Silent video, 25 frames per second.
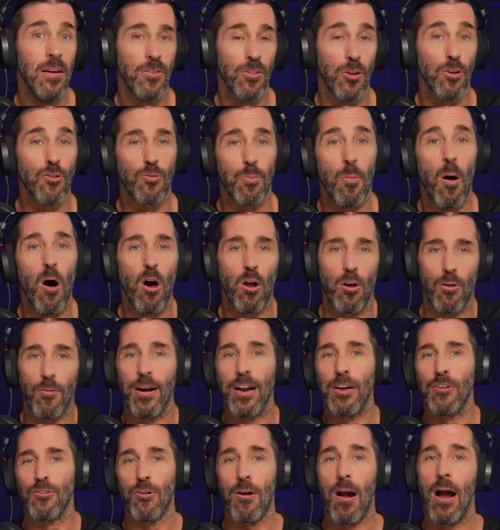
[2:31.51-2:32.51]
The smaller
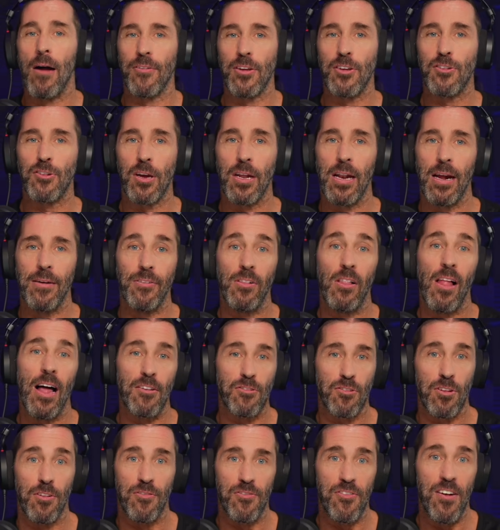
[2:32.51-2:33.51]
rings are obviously going to have
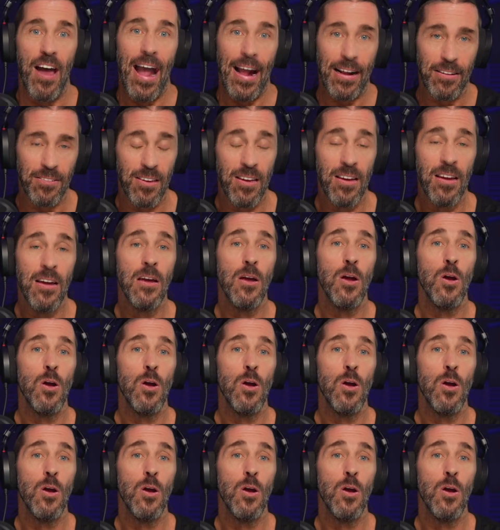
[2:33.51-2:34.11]
less effect